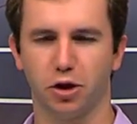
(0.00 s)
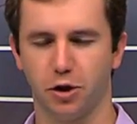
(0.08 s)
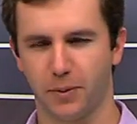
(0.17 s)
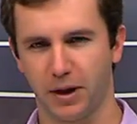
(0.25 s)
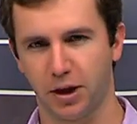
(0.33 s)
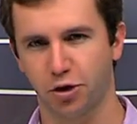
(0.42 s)
She's
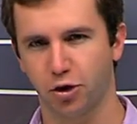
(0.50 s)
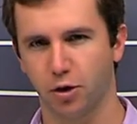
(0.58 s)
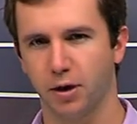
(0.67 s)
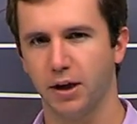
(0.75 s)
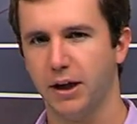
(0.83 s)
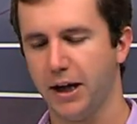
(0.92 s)
been
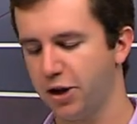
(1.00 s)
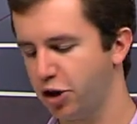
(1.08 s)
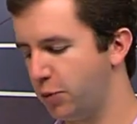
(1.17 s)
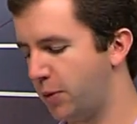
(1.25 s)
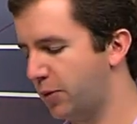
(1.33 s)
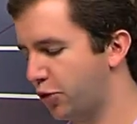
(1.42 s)
injured, and
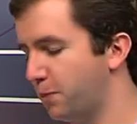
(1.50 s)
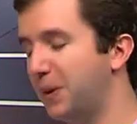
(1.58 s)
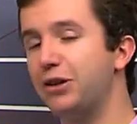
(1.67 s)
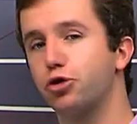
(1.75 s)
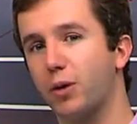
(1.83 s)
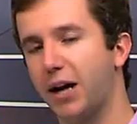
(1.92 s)
she's
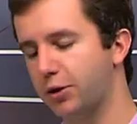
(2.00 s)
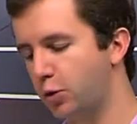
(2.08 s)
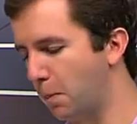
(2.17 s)
been trying